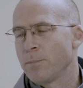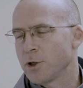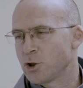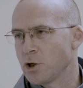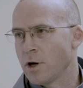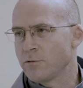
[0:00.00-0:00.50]

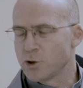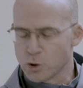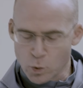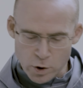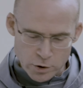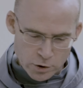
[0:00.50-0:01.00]
but of
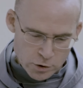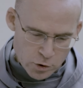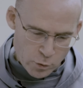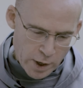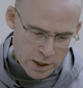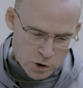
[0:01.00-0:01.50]
short
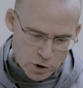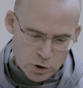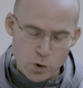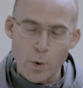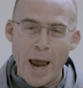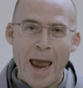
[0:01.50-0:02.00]

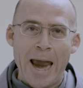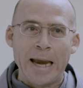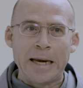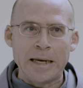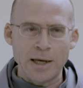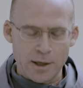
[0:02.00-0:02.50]
duration, to
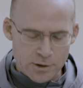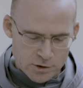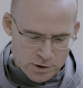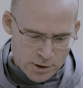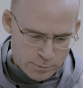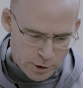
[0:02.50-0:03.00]
any
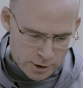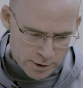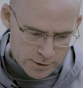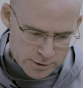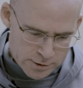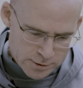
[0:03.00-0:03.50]

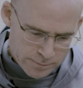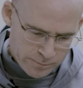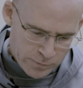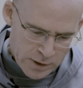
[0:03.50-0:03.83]
stimulus.